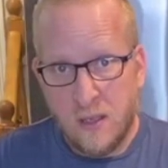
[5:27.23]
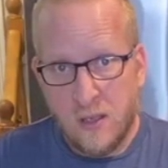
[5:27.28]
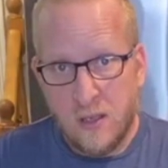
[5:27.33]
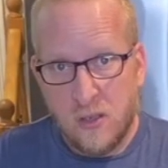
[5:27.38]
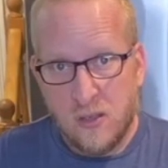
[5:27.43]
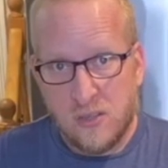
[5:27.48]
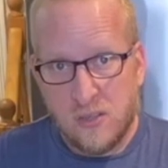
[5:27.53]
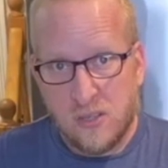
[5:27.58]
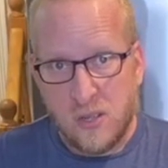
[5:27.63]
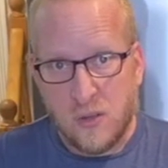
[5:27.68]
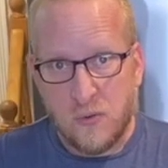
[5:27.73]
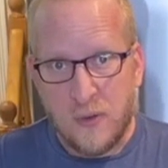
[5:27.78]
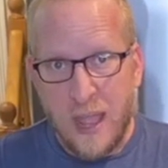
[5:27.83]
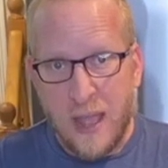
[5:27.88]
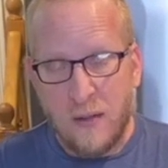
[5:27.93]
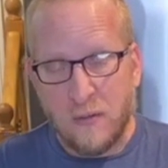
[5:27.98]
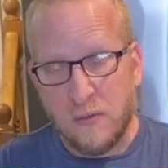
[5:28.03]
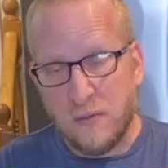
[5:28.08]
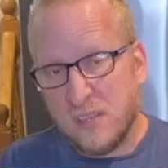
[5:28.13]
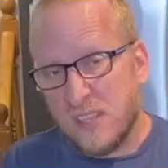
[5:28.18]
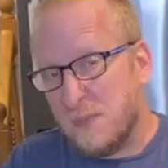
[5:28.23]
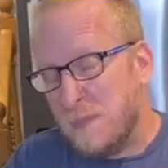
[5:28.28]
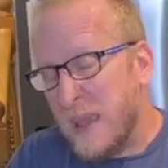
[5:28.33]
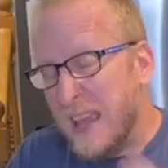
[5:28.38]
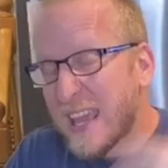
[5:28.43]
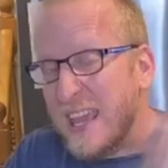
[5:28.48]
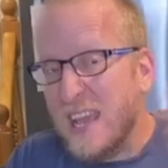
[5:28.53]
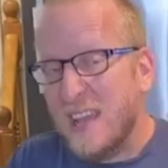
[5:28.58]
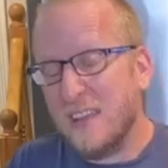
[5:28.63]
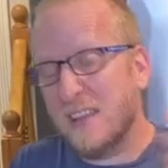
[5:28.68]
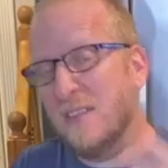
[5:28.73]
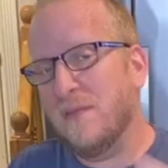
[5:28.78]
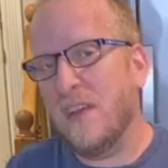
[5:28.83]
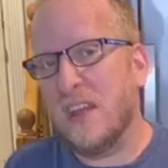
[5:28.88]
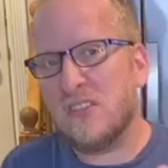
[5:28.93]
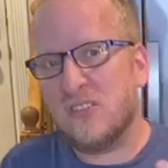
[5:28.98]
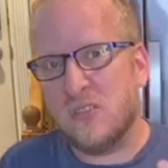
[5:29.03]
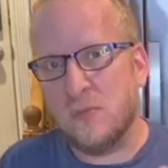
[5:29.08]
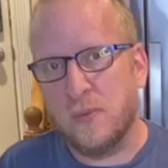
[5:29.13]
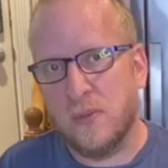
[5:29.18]
So now, speaking of the
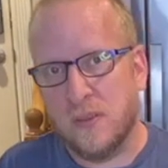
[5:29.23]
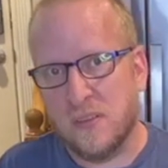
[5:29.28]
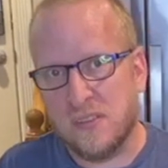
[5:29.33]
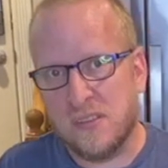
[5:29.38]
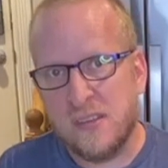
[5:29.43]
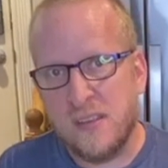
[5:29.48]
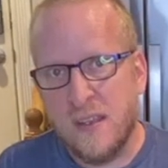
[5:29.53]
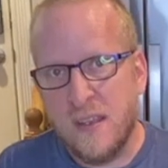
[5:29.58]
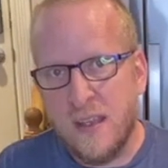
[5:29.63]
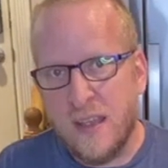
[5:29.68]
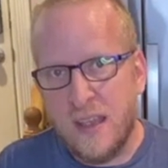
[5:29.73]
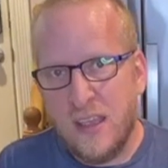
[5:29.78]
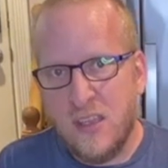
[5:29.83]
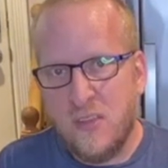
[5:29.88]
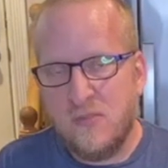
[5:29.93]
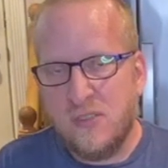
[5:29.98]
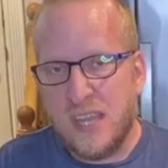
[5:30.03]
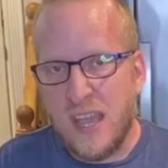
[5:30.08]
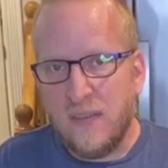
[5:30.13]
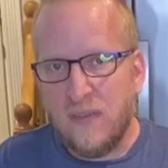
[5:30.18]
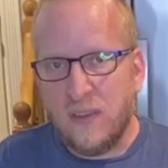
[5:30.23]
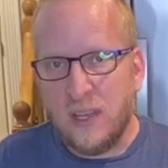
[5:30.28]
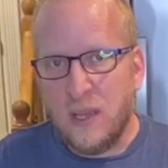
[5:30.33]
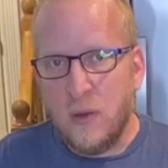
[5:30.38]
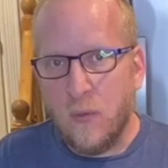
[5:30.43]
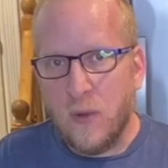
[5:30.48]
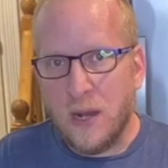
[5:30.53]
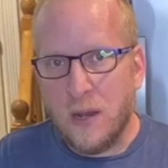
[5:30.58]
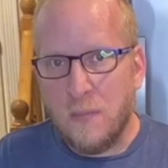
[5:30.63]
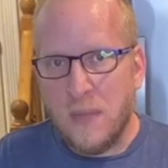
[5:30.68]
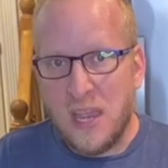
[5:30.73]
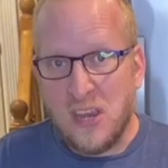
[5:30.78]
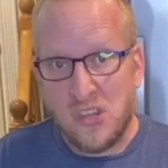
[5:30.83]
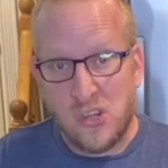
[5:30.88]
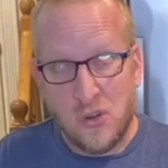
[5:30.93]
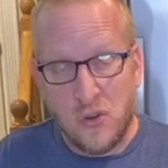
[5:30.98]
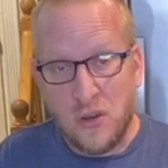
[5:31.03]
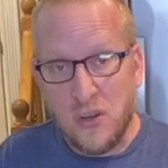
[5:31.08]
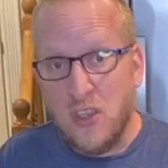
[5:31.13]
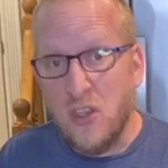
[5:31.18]
vegetables, you definitely want to make
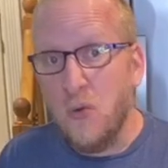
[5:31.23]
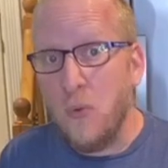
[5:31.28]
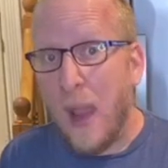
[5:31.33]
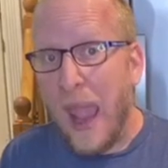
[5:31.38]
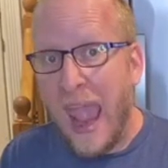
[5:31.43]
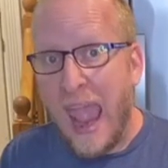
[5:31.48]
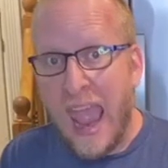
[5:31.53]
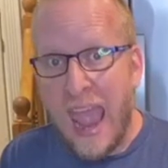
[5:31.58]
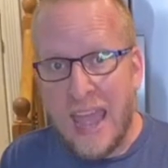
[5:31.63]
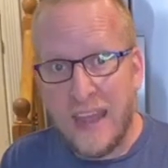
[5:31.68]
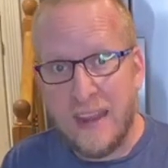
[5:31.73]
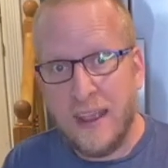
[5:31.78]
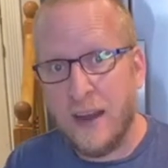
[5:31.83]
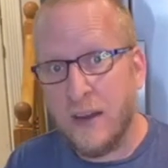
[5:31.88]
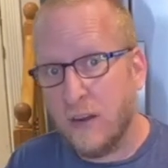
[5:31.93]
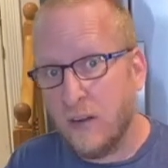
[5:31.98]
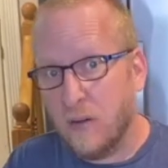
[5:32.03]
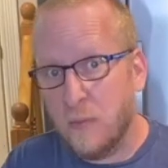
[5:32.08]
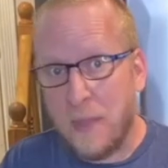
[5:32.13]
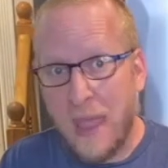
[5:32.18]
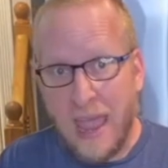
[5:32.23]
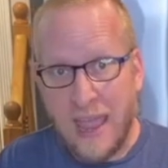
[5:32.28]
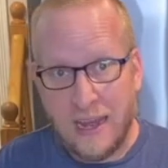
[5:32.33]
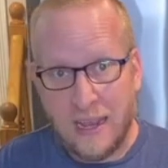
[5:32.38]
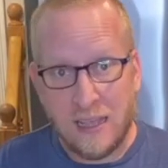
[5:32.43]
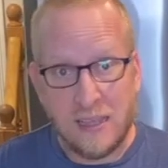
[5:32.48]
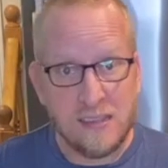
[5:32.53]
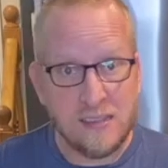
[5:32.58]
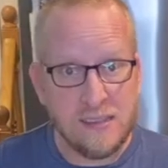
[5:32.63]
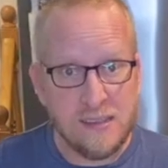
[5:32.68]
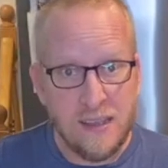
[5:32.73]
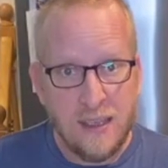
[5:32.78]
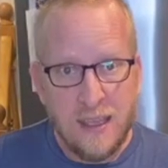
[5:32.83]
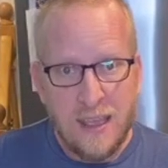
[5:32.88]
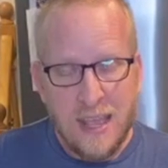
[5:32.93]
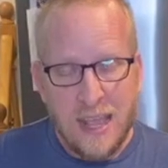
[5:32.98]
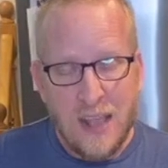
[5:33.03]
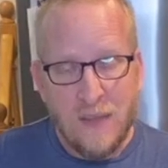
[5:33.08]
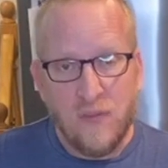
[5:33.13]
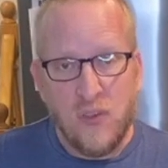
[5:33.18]
sure you add aromatics.
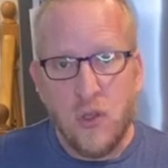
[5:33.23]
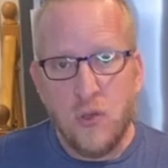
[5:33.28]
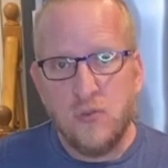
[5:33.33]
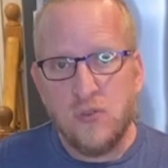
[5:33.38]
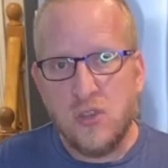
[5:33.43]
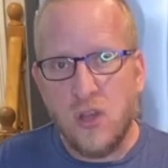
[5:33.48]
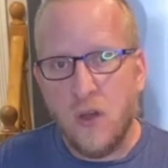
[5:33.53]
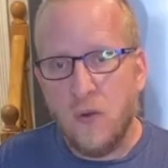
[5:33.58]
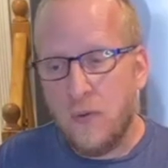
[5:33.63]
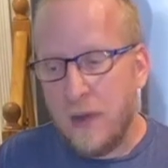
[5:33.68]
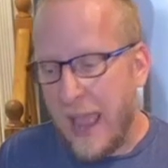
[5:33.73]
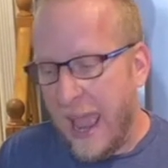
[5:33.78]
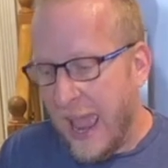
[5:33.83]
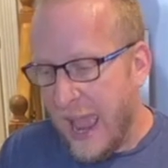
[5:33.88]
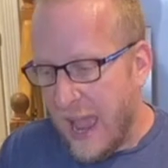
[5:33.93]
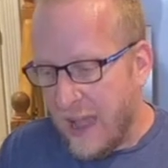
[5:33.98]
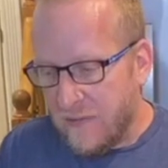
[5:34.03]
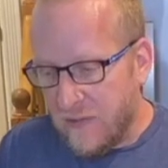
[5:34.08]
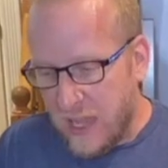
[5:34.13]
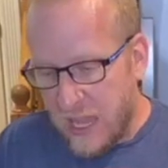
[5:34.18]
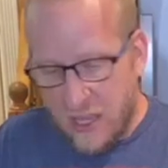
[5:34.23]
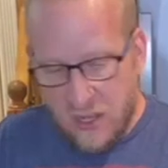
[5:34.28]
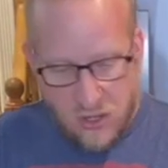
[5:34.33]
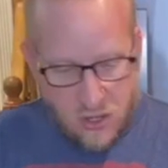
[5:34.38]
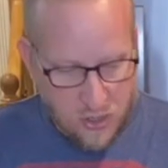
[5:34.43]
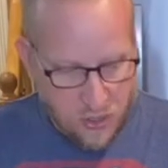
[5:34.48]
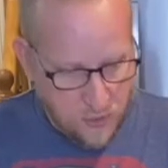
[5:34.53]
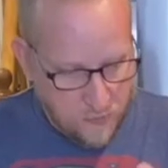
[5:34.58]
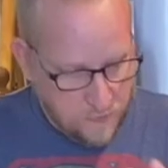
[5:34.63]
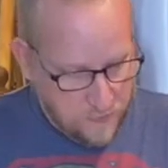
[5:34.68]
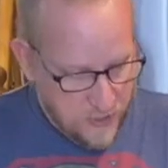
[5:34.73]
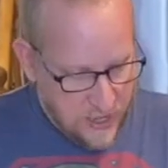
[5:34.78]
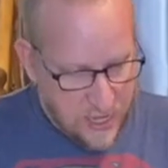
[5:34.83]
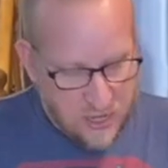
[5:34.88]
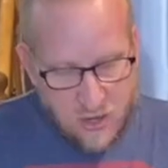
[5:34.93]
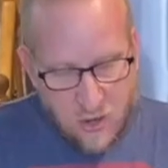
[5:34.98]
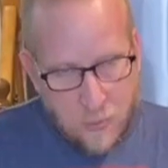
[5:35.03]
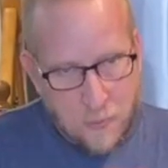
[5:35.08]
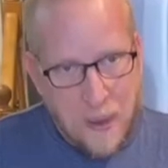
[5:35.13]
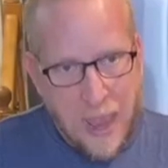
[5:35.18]
If you don't have in
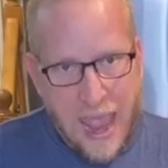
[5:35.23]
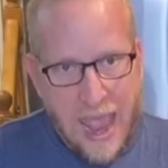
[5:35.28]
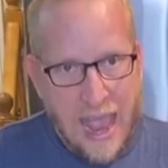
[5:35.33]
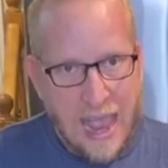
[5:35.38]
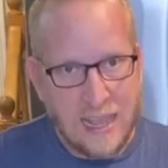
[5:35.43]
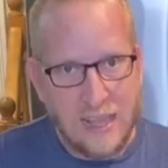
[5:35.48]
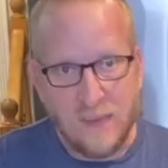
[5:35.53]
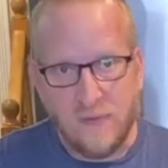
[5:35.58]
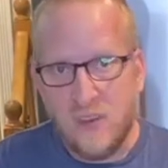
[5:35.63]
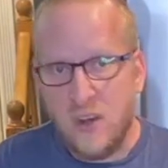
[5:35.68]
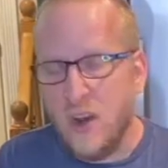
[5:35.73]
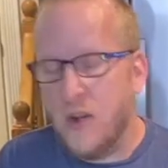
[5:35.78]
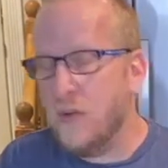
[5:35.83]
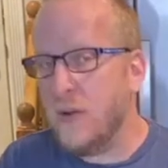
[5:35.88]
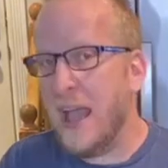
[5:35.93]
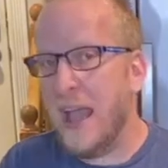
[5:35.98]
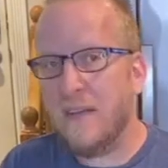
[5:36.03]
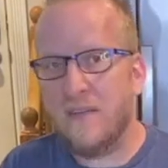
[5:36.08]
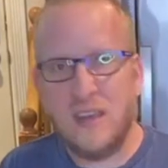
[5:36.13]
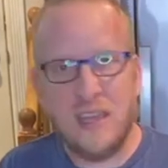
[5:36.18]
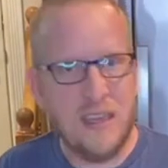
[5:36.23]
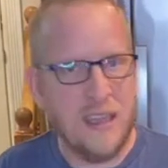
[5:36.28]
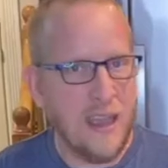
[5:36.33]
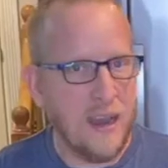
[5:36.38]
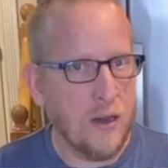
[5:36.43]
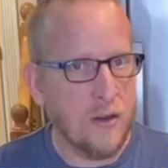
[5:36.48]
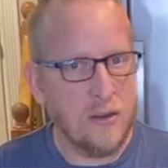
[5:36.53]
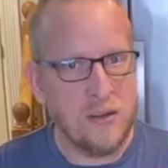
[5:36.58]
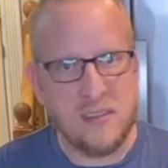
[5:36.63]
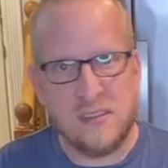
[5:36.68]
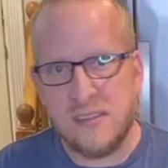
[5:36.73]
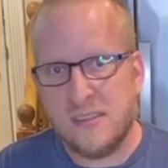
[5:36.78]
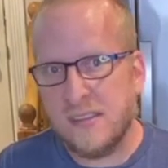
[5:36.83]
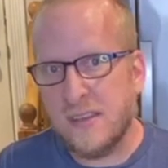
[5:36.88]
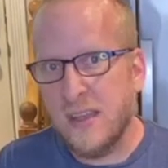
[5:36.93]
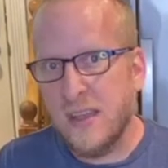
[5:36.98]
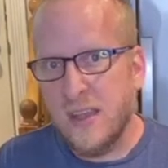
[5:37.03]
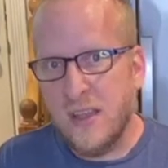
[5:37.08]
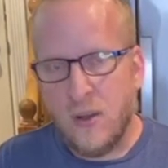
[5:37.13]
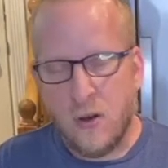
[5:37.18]
your bag, if you don't have any carrots
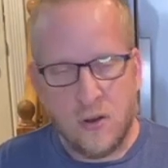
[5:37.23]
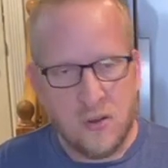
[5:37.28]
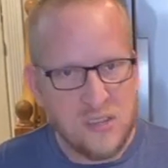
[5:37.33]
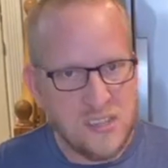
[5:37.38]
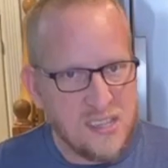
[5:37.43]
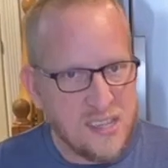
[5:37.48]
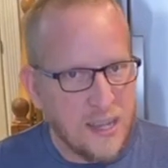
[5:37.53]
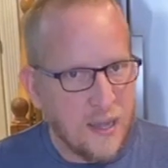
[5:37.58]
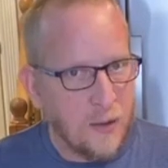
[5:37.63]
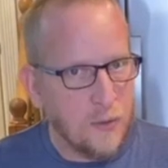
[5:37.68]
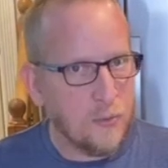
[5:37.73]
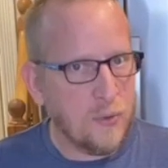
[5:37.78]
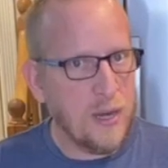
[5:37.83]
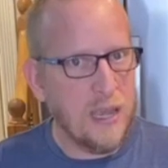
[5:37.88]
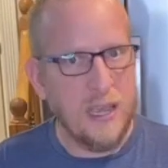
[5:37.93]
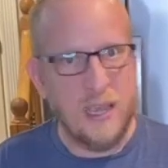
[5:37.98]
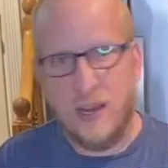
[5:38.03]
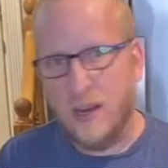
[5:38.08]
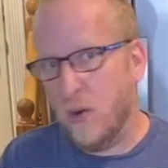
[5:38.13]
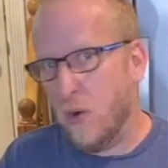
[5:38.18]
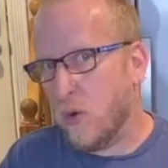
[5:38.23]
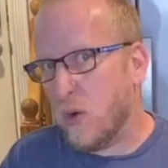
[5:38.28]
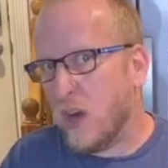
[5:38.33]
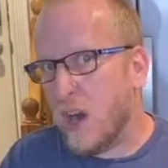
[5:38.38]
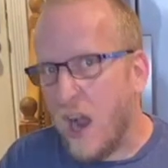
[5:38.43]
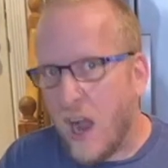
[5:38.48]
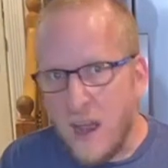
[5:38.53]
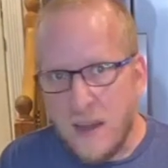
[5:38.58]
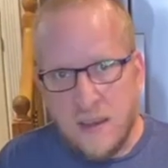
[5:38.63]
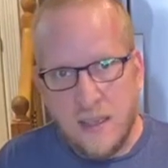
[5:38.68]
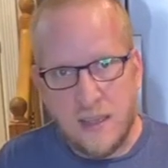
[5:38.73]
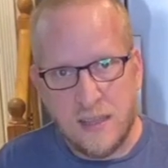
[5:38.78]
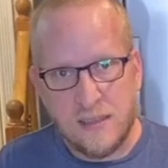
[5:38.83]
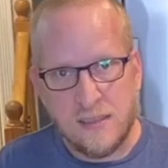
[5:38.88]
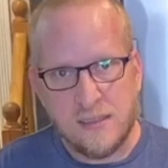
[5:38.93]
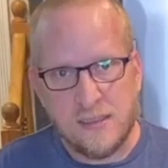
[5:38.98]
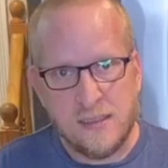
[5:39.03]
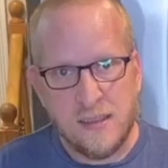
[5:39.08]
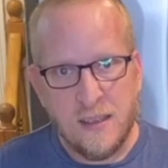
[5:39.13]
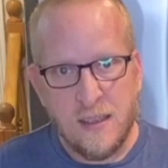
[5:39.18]
or celery or
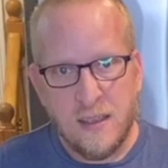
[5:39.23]
onions,